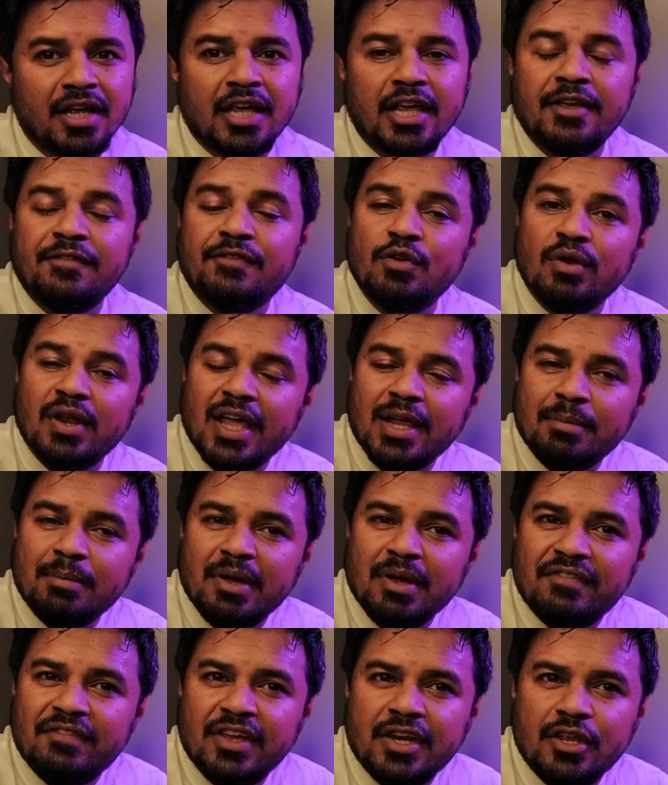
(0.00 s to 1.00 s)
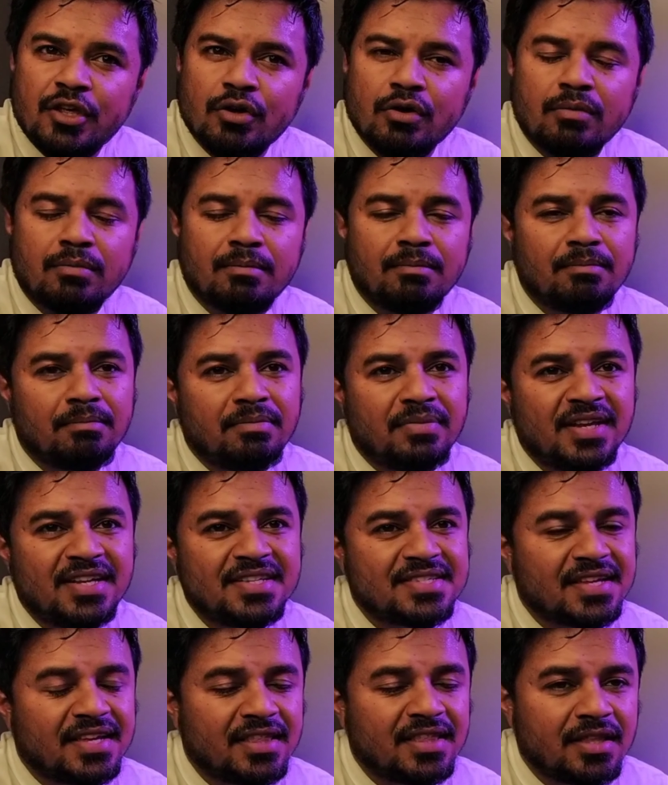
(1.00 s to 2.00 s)
If you like my video,
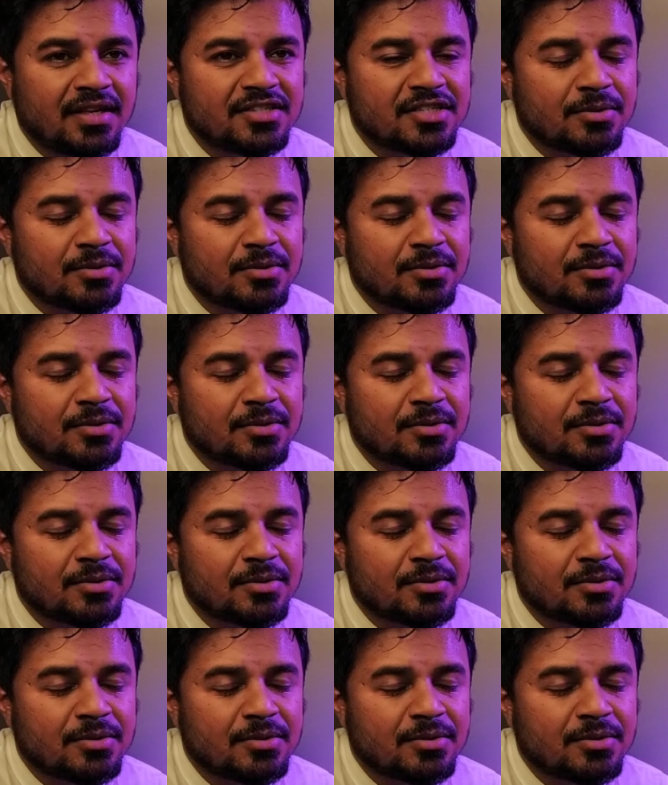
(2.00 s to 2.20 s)
please hit the